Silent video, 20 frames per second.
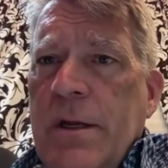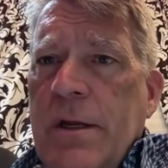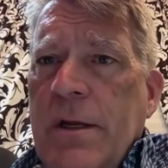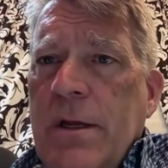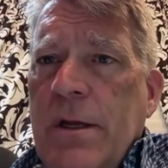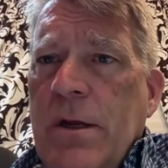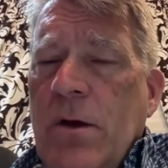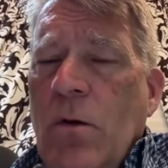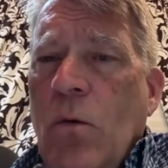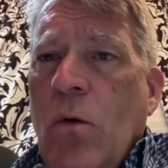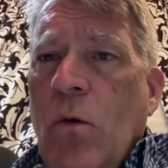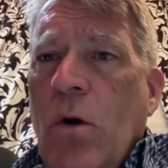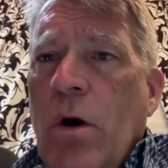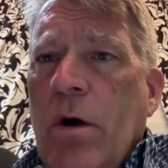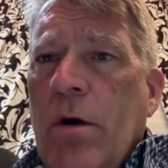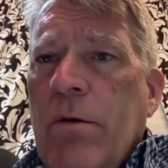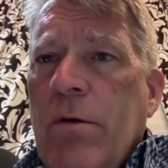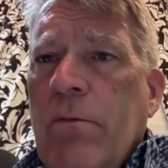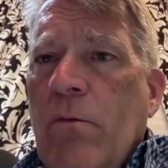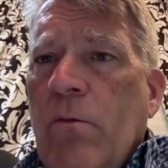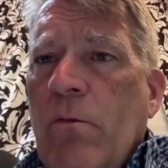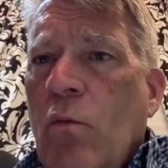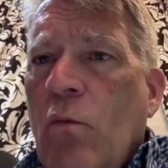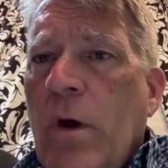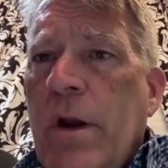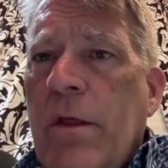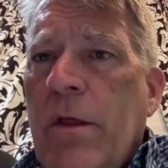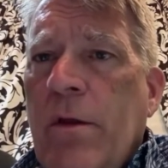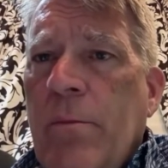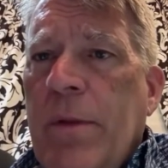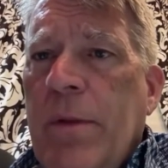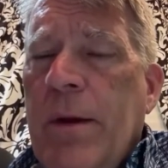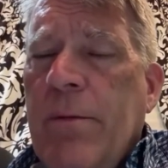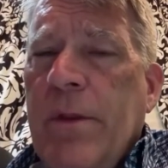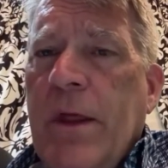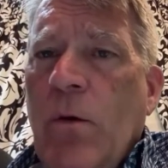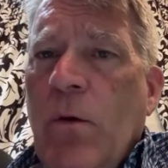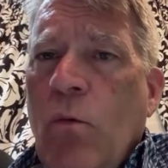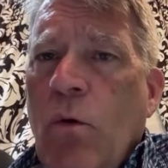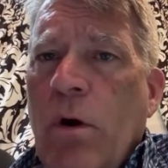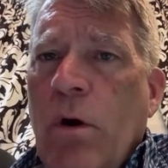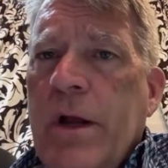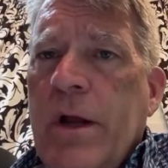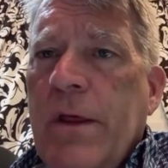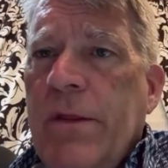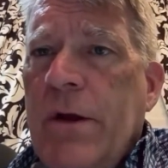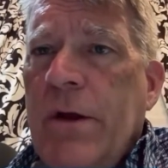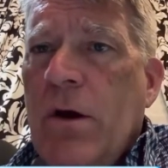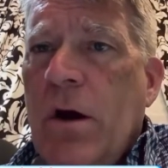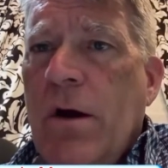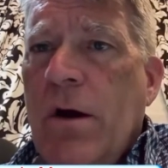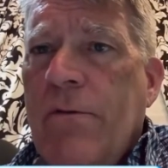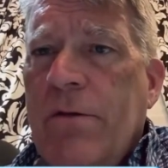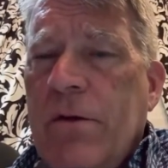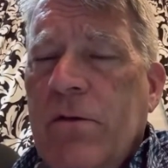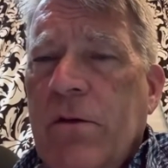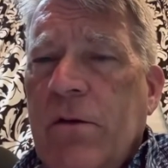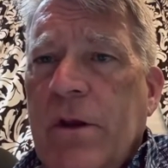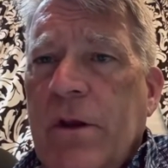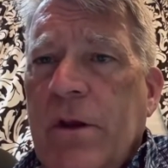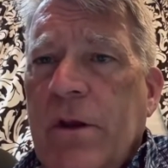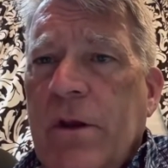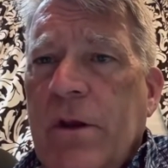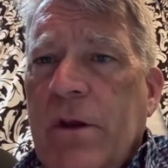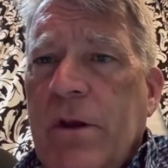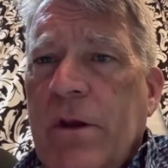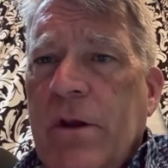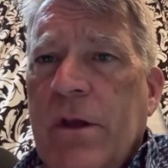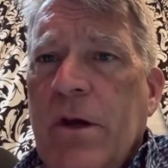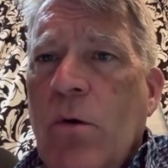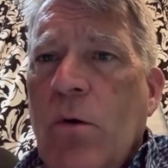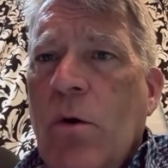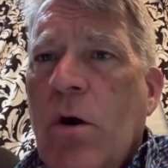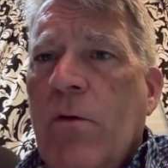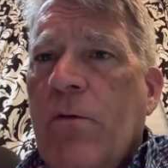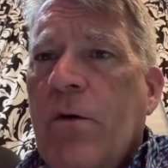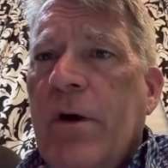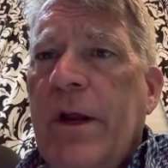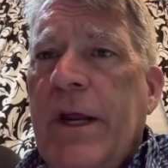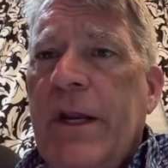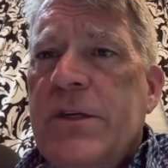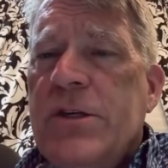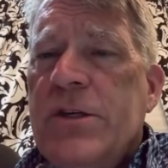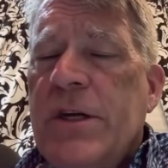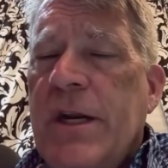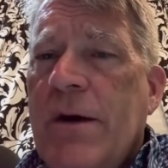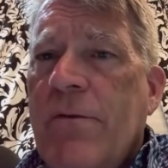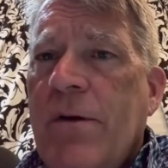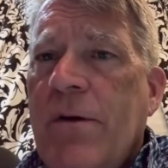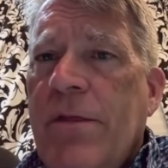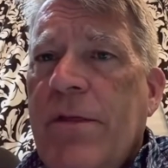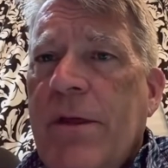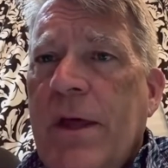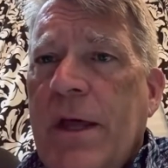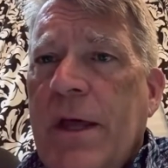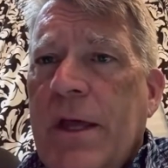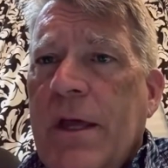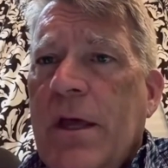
or one of the people that work in the office, and go over each and everything